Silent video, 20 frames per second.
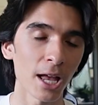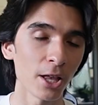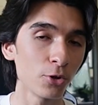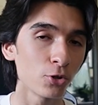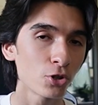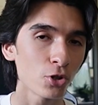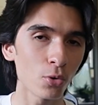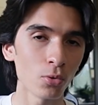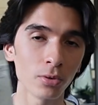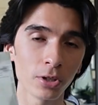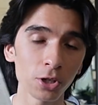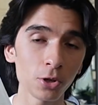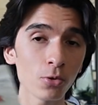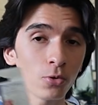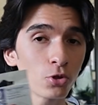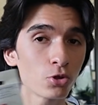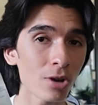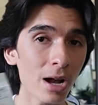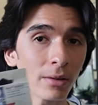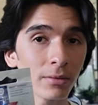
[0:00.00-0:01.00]
and you should only
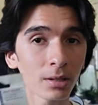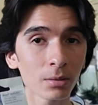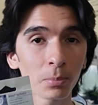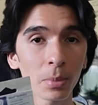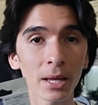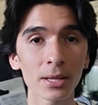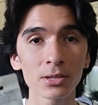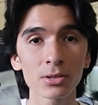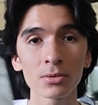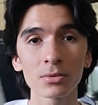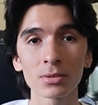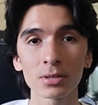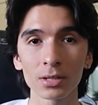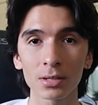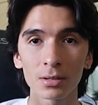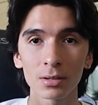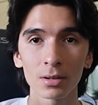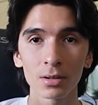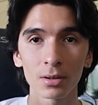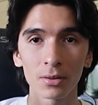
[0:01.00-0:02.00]
use drafting
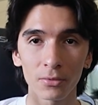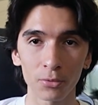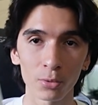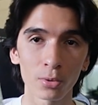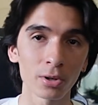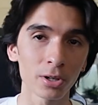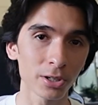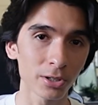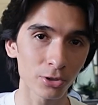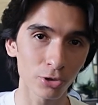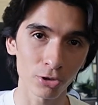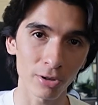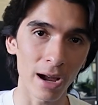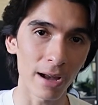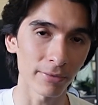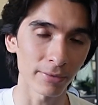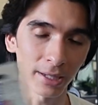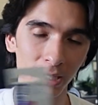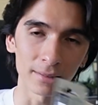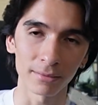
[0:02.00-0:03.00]
pencils for
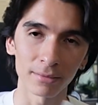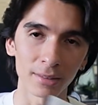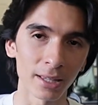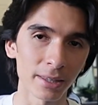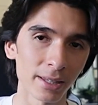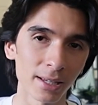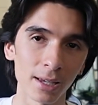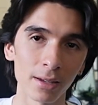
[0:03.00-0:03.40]
drafting, nothing